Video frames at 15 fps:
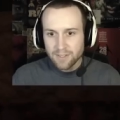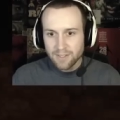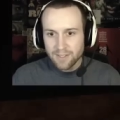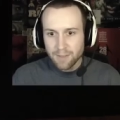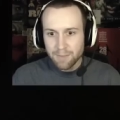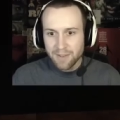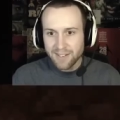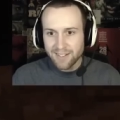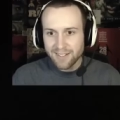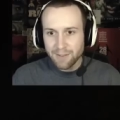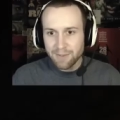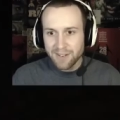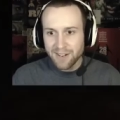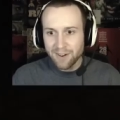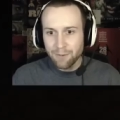Let me, let
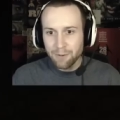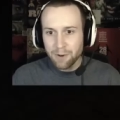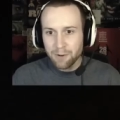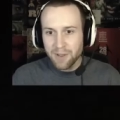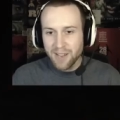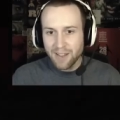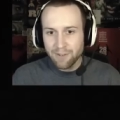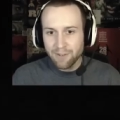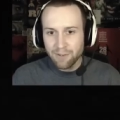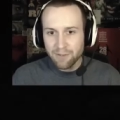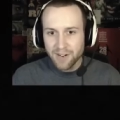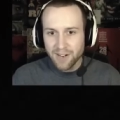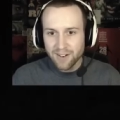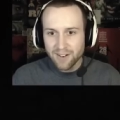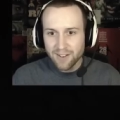me go. Lagging. What do we have over here?